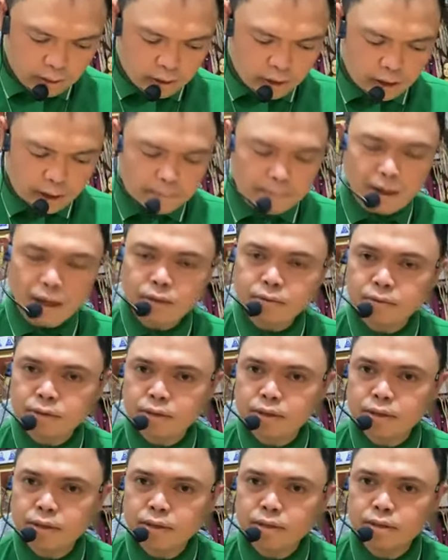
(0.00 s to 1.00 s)
Talking
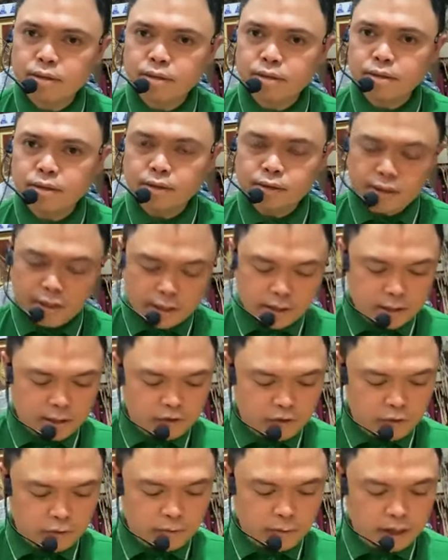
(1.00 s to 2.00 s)
about this
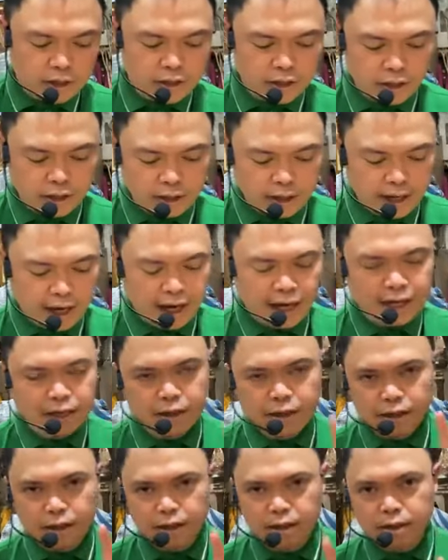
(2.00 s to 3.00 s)
situation
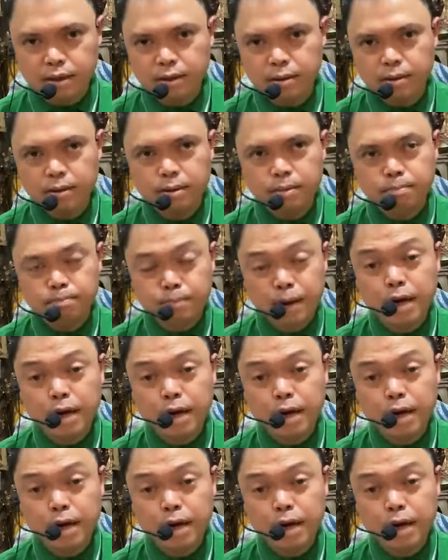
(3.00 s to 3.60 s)
at the